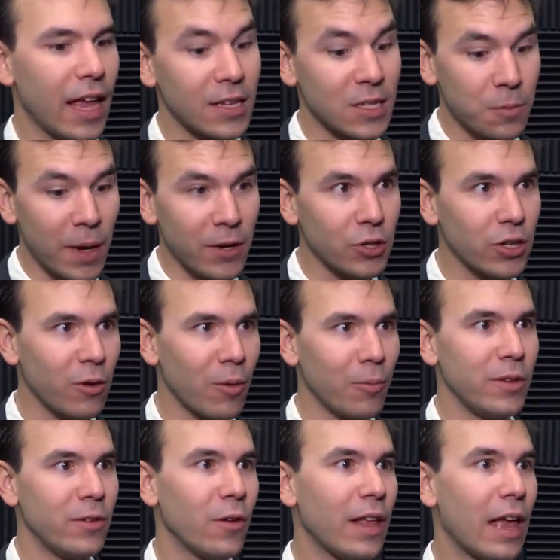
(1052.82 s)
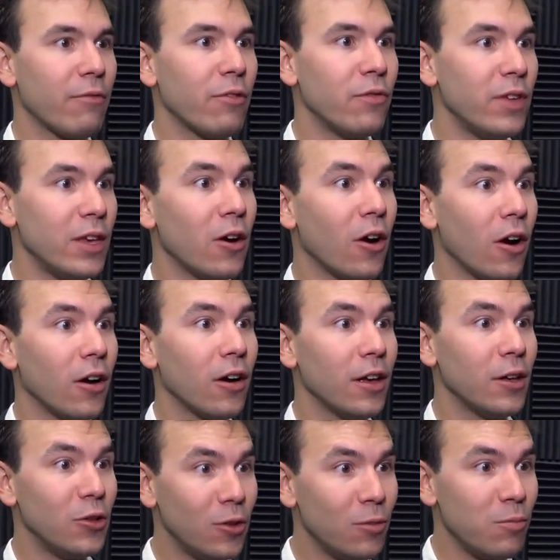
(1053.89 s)
especially when we don't have a VR,
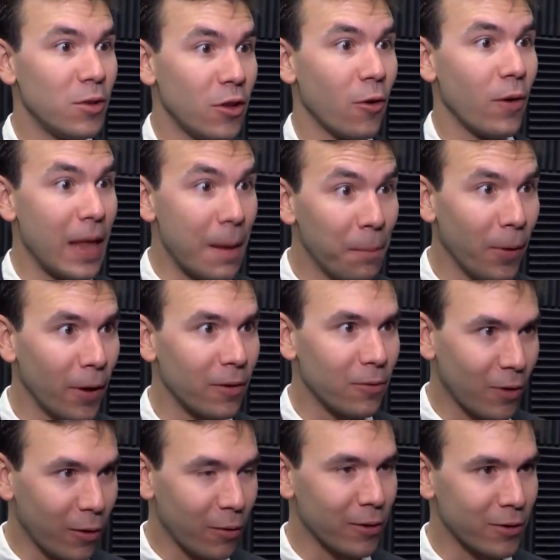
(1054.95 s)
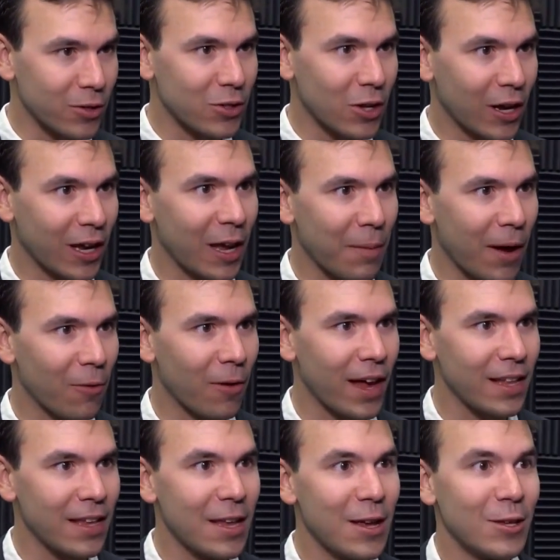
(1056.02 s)
input, right? We were just talking about,
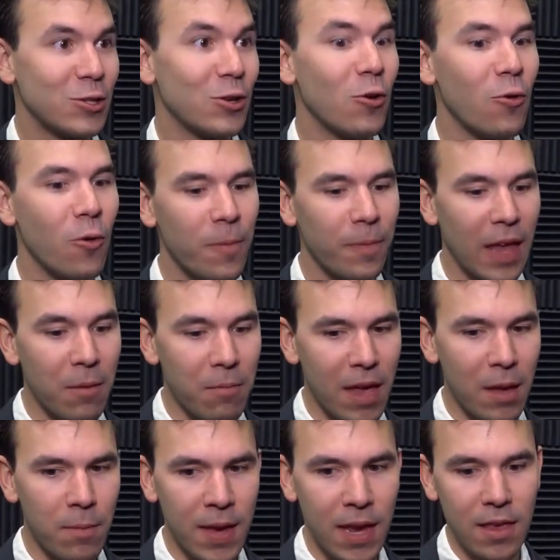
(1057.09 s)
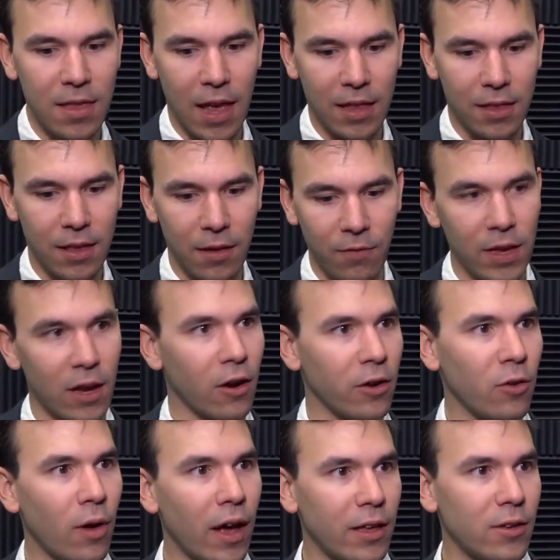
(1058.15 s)
right? So it may be that the VR
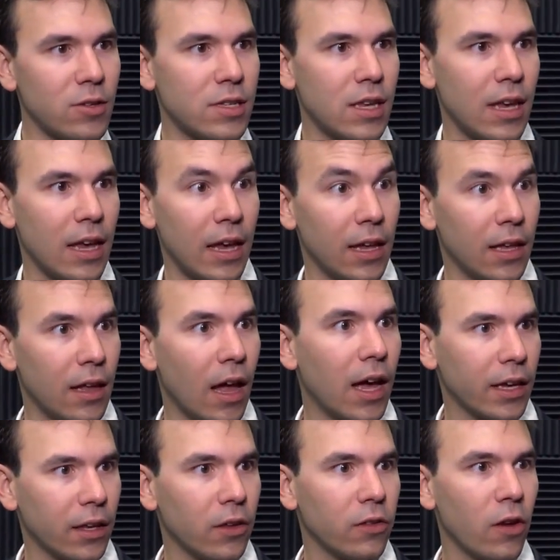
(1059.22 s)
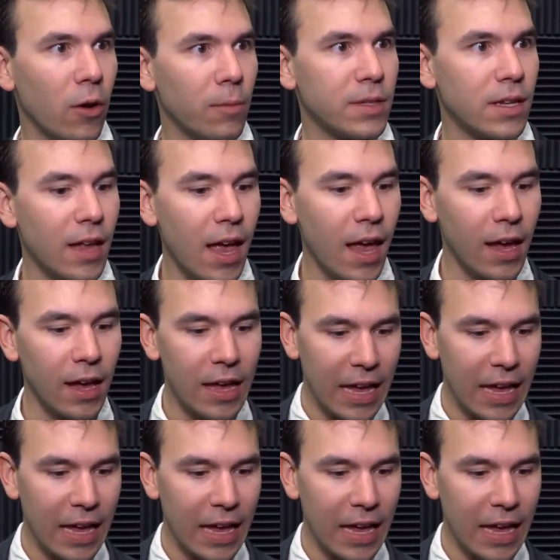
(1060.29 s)
UI you see in Oculus Home today